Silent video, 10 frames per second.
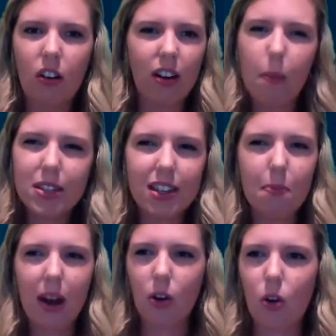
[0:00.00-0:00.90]

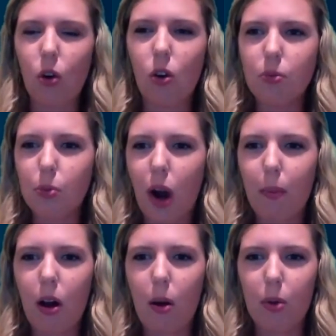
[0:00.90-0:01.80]
all-encompassing medical
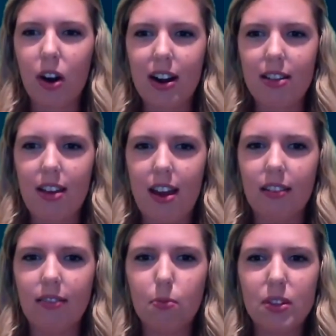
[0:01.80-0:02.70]
problem or
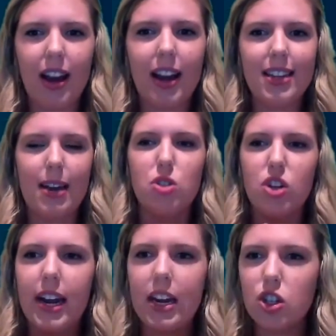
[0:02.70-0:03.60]
anything besides
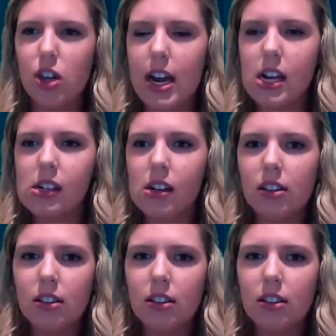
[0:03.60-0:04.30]
hamstring injury.